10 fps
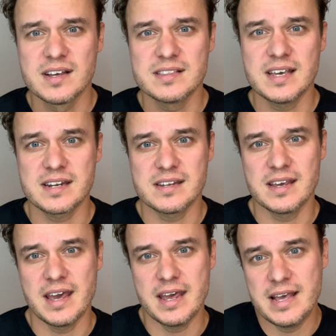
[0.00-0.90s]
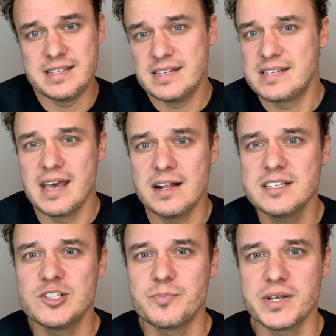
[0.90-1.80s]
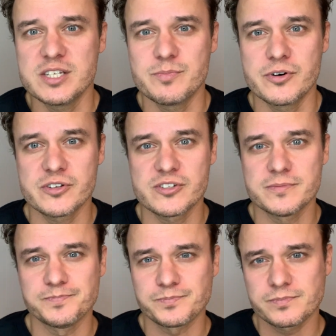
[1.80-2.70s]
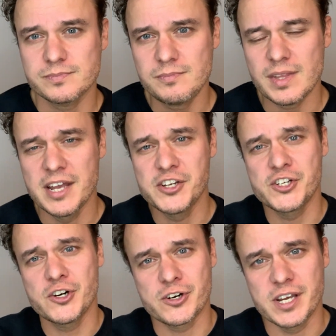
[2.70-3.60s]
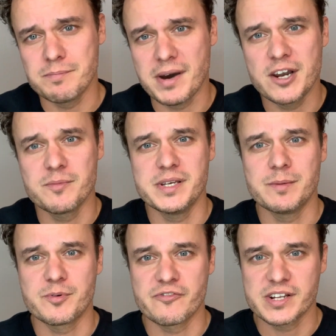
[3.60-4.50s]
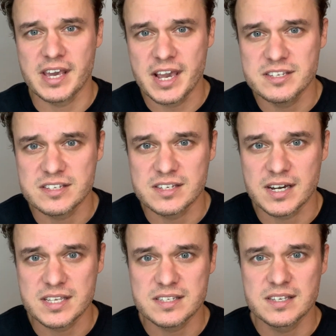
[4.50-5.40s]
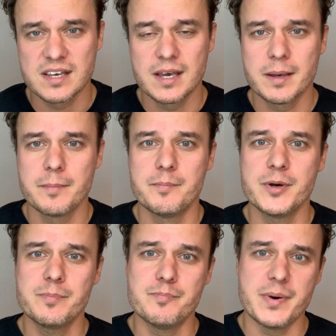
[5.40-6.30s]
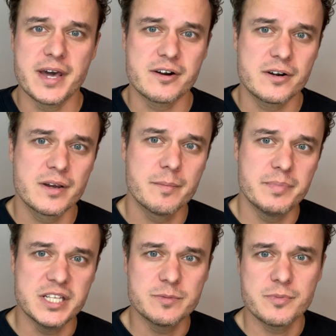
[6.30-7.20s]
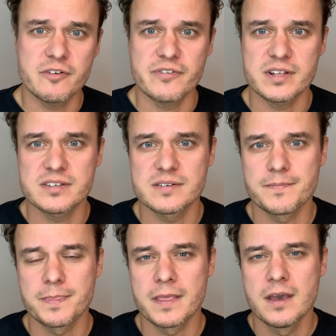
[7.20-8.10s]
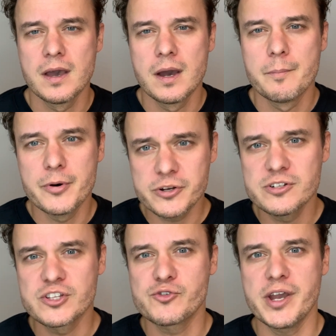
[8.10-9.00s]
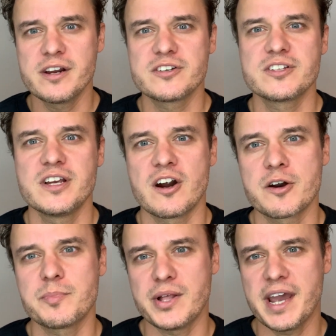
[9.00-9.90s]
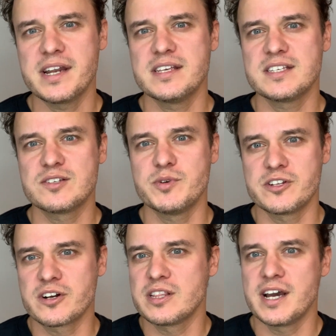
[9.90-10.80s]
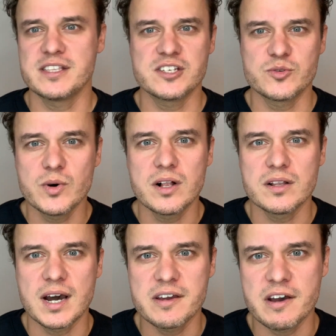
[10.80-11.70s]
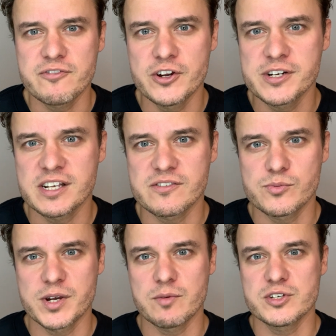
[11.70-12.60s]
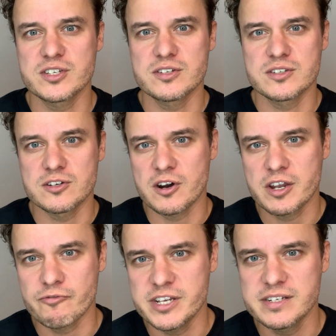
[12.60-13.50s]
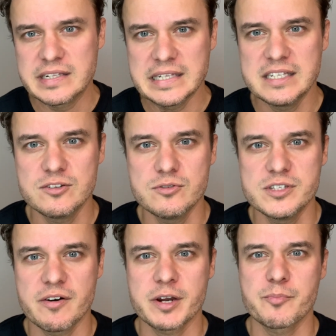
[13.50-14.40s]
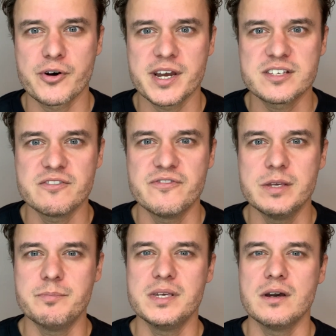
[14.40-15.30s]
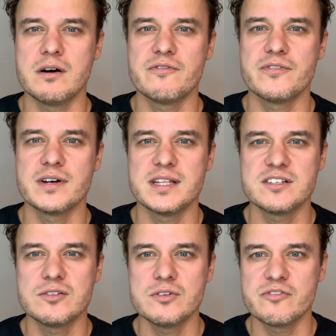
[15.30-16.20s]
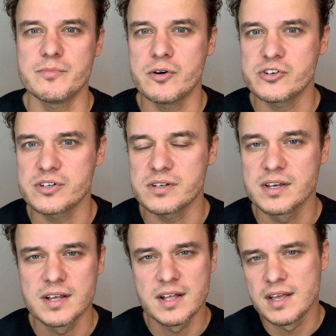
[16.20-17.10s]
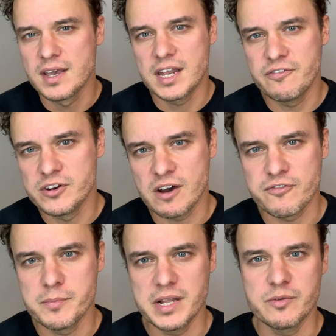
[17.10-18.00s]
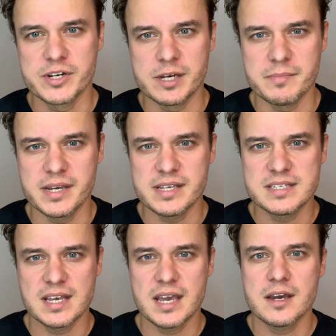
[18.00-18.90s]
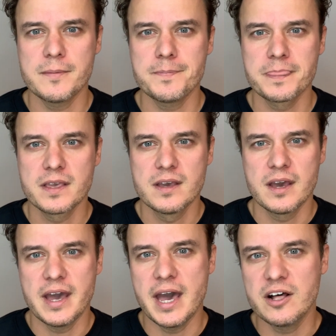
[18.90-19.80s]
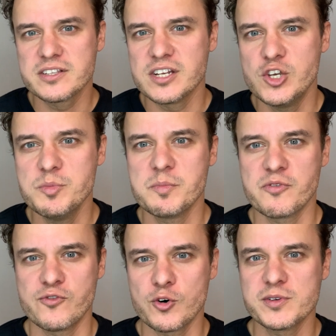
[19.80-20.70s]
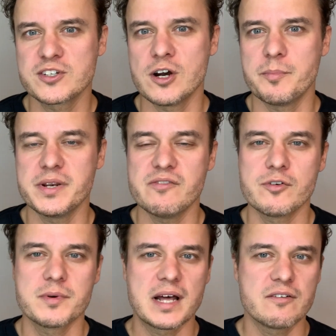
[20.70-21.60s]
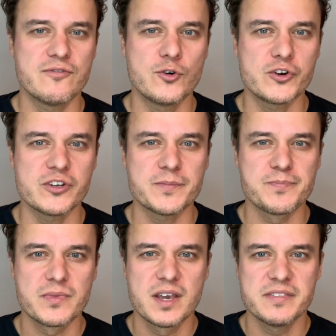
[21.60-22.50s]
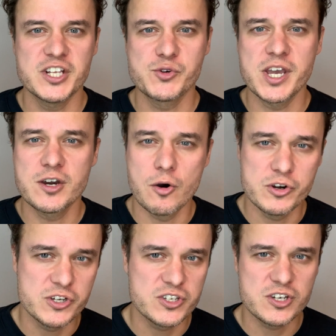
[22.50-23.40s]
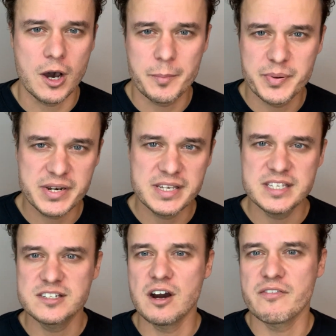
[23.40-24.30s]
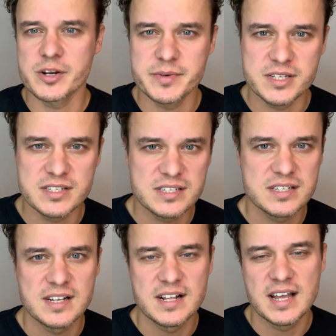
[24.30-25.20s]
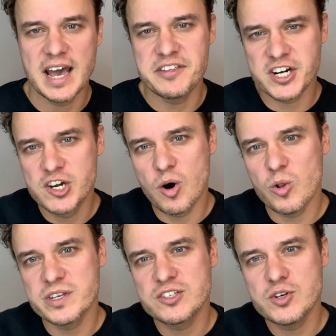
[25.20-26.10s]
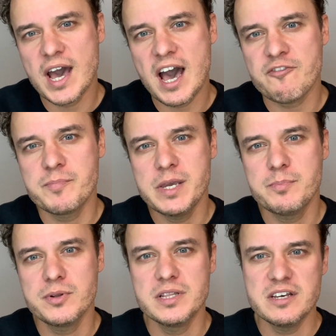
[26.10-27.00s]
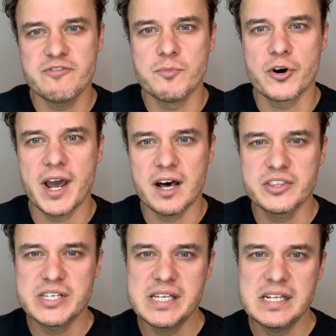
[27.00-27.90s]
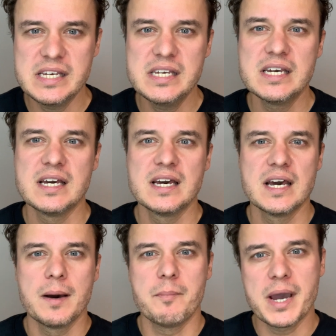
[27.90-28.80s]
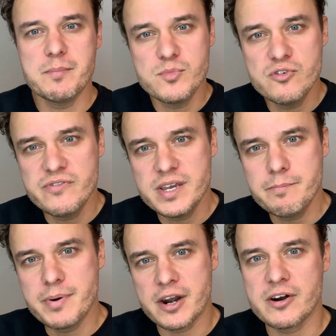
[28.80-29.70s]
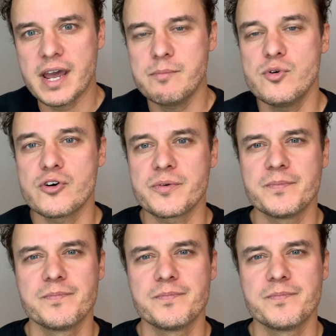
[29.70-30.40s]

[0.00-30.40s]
that it is healthy to play sports. And sure, it might not be the perfect exercise, but better beats perfect. Personal trainers, they are applying this with their clients as well. I've learned that when I was talking recently to Derek Price, the VP of Institute of Motion. And if you're not familiar with them, it is a health and human performance company from California. They train coaches, companies, governments, and their goal is to have people live more healthily by moving better and more.